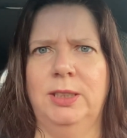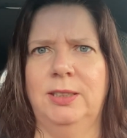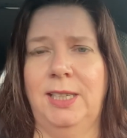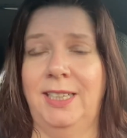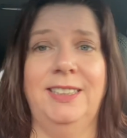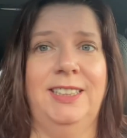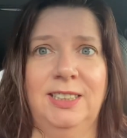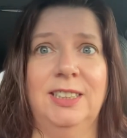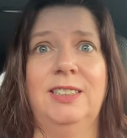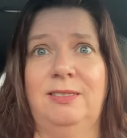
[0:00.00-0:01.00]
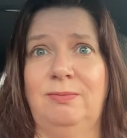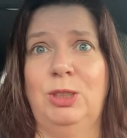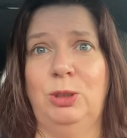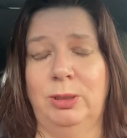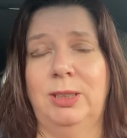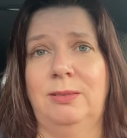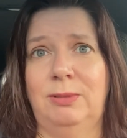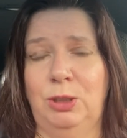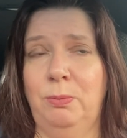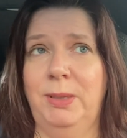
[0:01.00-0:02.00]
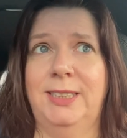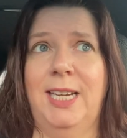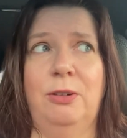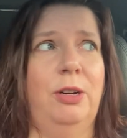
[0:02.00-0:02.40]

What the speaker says: I needed to miss out